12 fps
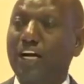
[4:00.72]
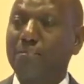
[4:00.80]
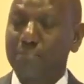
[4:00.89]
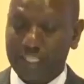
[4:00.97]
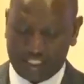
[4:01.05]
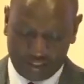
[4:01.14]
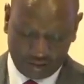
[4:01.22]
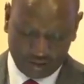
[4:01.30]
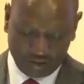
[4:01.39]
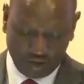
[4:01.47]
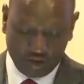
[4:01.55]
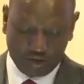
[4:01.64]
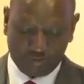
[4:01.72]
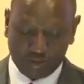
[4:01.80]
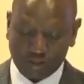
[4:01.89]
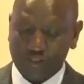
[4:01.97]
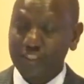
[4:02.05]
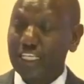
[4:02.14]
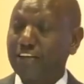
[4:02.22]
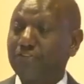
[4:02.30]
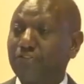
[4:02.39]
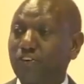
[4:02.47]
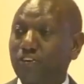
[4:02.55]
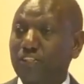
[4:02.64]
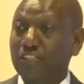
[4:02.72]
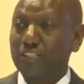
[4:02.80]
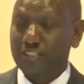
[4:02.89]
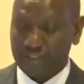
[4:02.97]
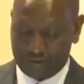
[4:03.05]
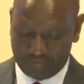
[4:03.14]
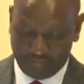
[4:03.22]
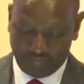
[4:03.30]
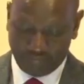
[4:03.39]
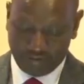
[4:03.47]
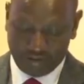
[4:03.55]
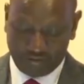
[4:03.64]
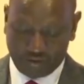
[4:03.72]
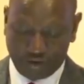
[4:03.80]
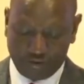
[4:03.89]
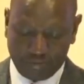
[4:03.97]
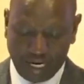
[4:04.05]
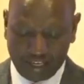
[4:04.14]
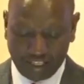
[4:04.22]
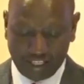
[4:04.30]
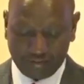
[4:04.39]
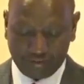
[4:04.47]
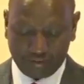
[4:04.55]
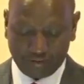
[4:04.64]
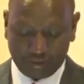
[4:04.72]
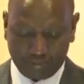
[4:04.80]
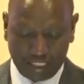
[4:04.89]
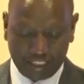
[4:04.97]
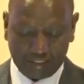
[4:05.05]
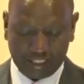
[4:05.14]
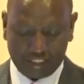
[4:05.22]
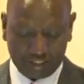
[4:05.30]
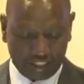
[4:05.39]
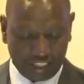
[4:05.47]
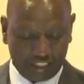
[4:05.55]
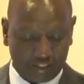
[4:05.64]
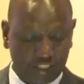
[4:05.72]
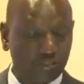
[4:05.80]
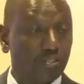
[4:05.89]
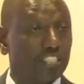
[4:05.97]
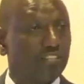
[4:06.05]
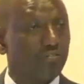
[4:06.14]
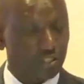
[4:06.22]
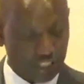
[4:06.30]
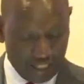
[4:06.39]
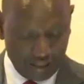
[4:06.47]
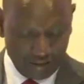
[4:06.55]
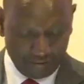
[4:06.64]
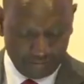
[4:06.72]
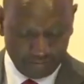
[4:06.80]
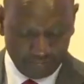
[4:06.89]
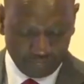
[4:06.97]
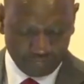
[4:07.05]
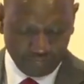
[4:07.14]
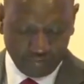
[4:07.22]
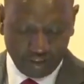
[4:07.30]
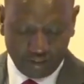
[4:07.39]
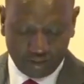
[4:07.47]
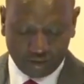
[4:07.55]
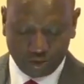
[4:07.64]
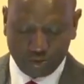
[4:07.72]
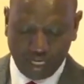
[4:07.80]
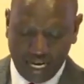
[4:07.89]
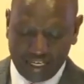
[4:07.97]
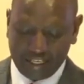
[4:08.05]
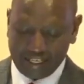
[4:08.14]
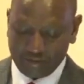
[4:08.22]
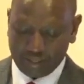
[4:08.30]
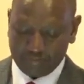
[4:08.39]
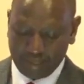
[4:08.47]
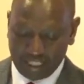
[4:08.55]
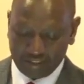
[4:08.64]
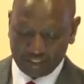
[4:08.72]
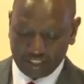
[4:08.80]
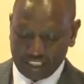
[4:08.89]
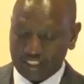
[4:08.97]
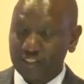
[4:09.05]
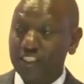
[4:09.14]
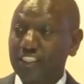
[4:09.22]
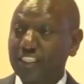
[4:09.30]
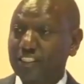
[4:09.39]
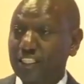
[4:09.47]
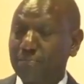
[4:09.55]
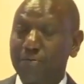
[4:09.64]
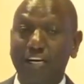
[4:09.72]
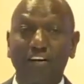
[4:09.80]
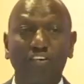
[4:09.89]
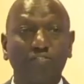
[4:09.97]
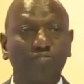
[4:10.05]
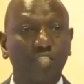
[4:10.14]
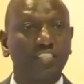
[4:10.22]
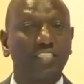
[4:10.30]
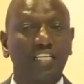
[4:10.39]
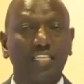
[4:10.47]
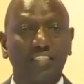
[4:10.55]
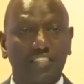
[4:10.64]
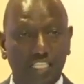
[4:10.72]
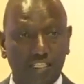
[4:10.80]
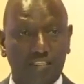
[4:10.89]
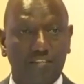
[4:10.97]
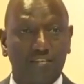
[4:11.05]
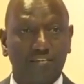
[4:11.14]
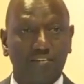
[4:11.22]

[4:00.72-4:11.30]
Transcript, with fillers: companies almost tenfold, from 150 million Kenyan shillings in 2014 to 900 million shillings in December of 2018,